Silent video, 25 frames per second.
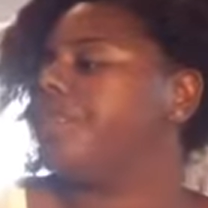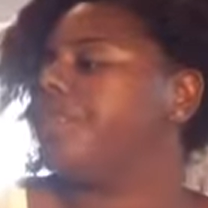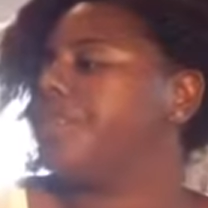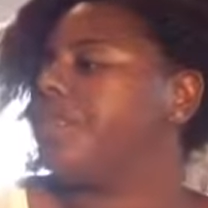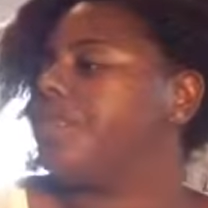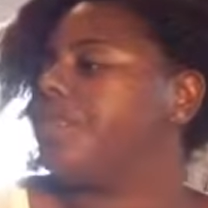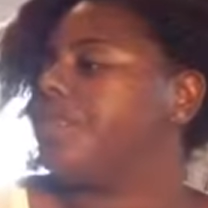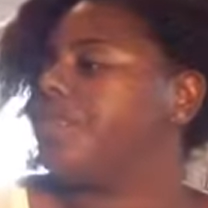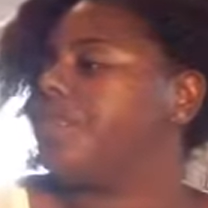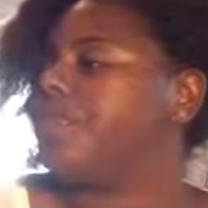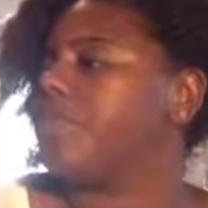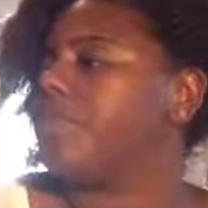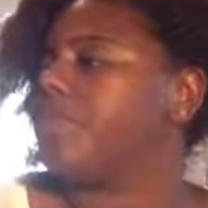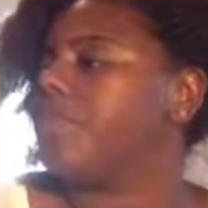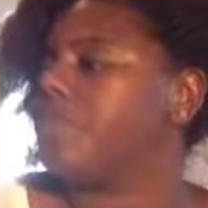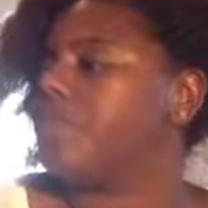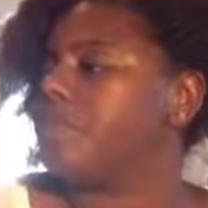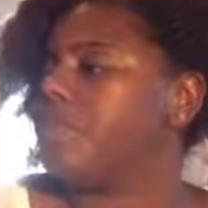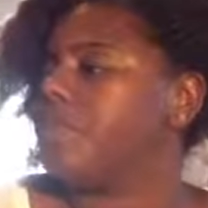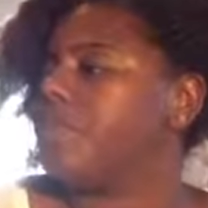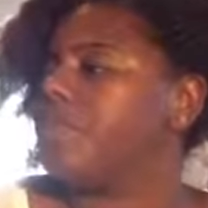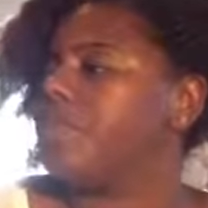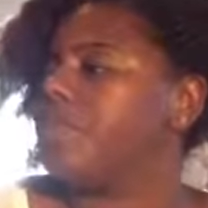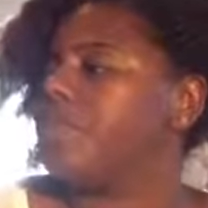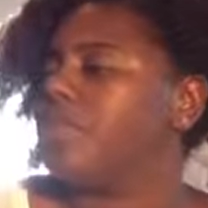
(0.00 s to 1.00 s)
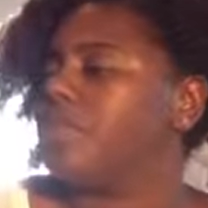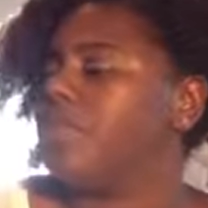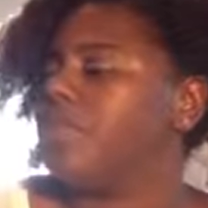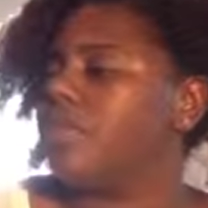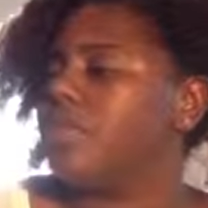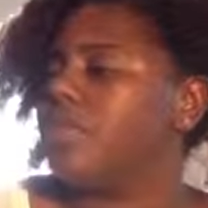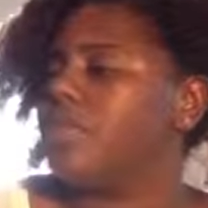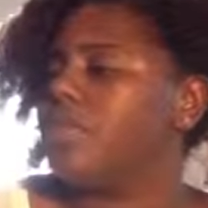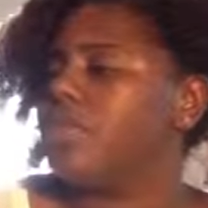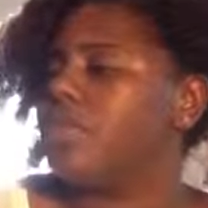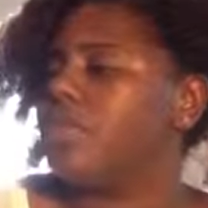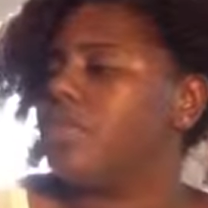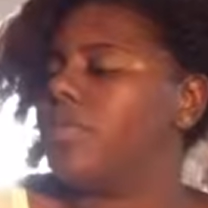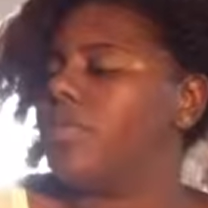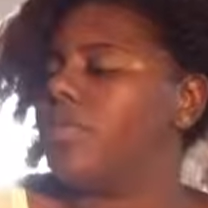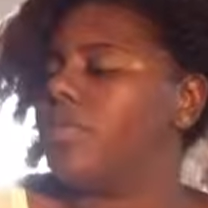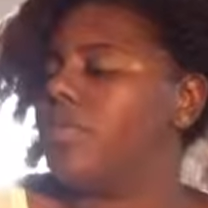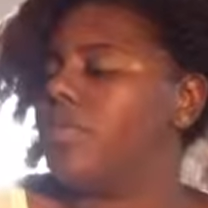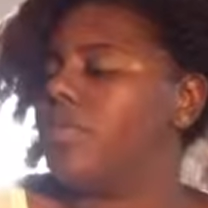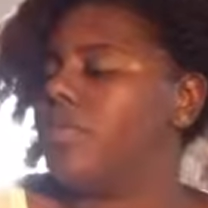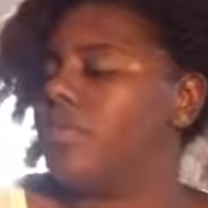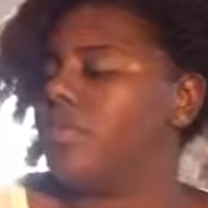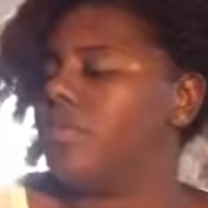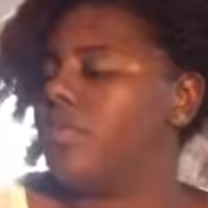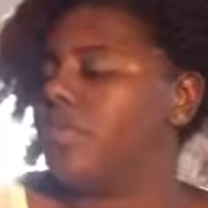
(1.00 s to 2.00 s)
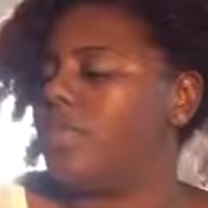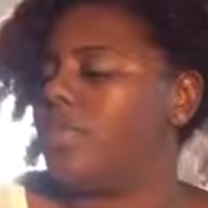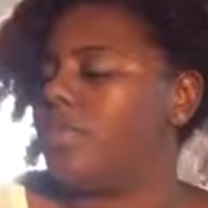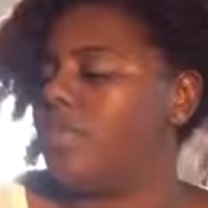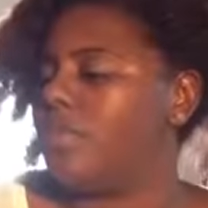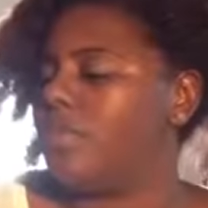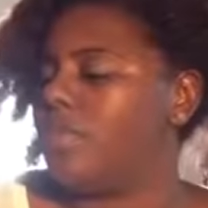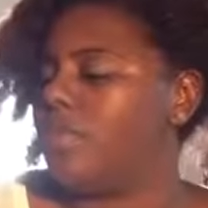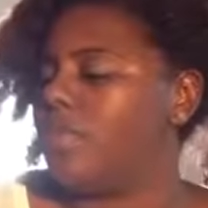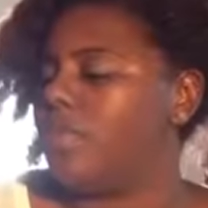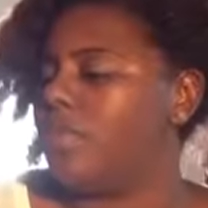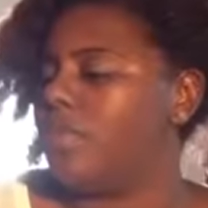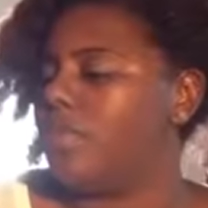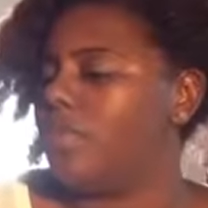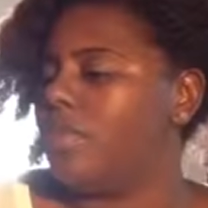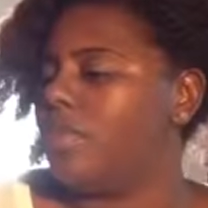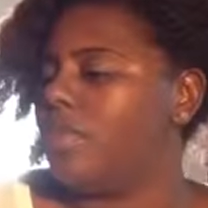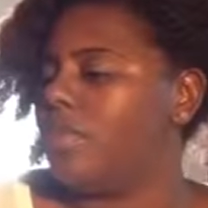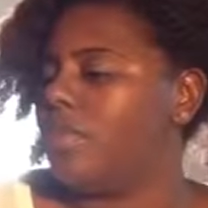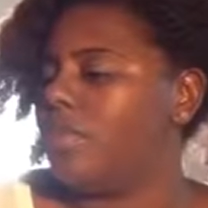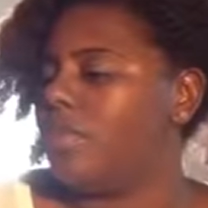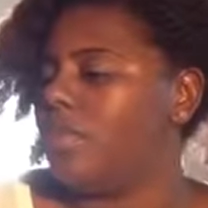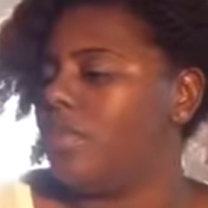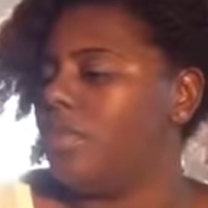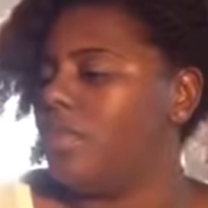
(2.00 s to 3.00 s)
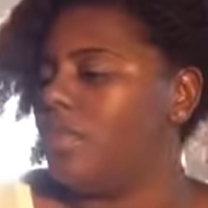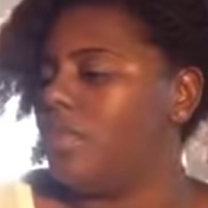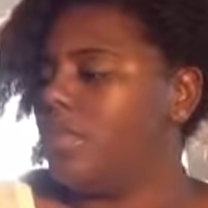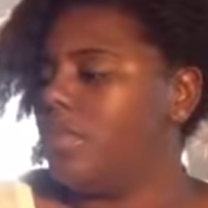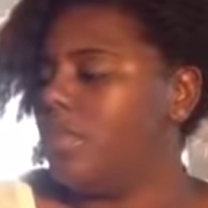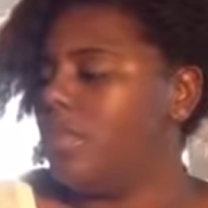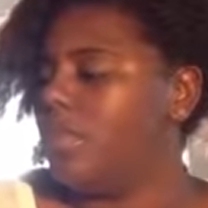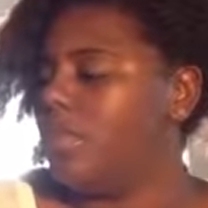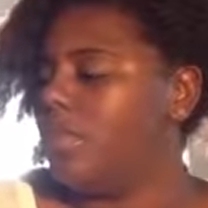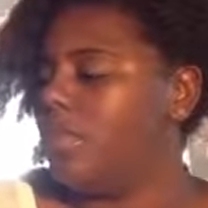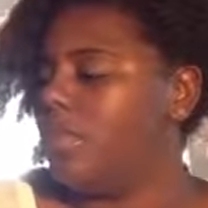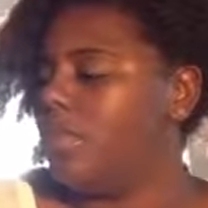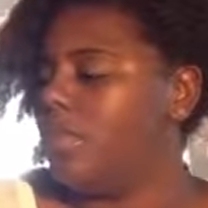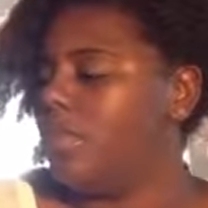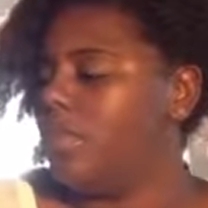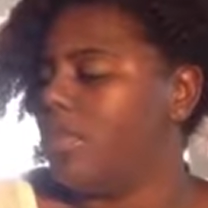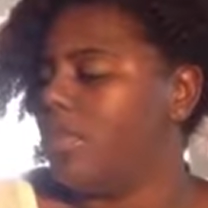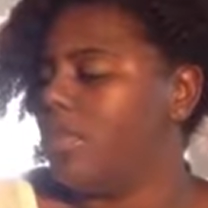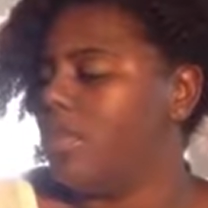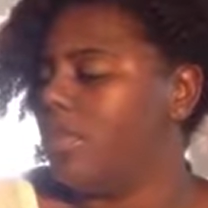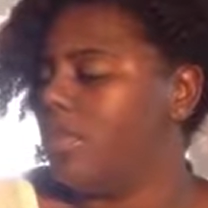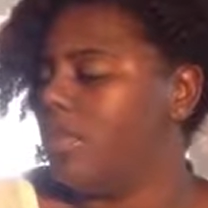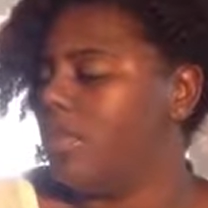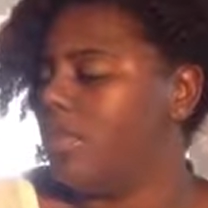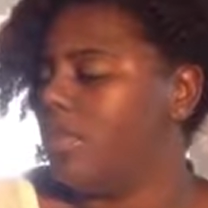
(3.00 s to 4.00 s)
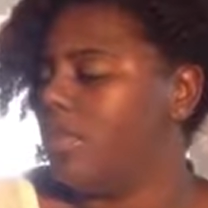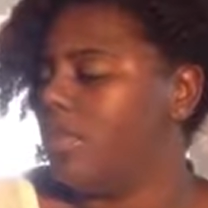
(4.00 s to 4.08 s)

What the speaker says: This person isn't speaking.